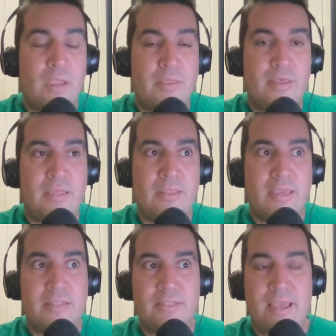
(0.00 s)
And then they
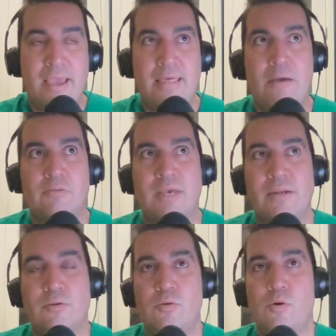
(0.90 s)
can say, hey, that was
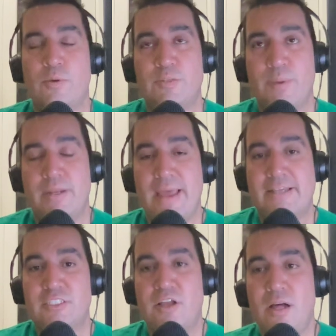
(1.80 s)
kind of cool. We spent
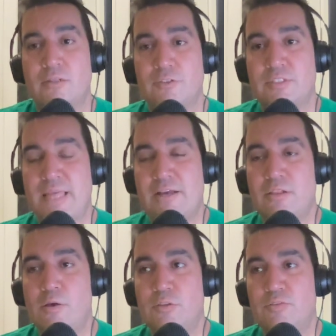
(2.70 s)
X dollars and that
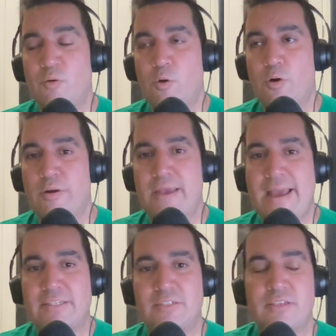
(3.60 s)
closed for
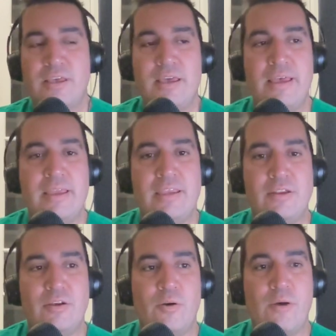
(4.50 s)
X,
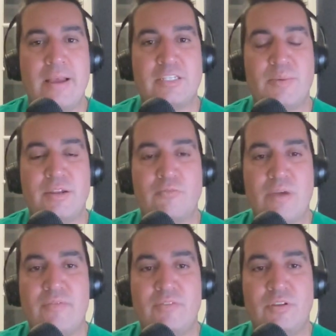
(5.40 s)
you know, X amount of
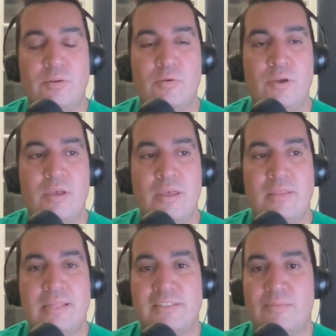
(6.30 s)
revenue.
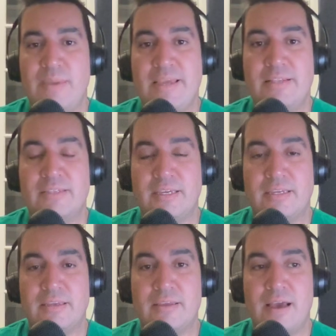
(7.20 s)
That's
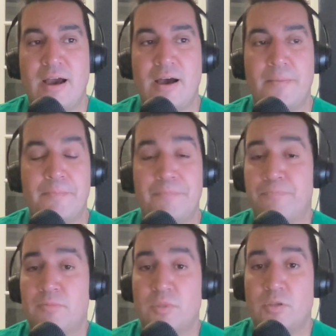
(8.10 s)
amazing.
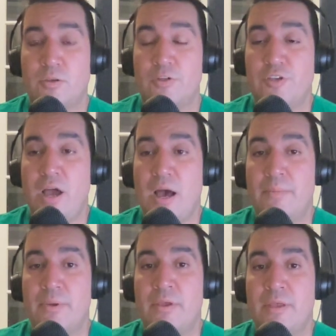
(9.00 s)
Good job.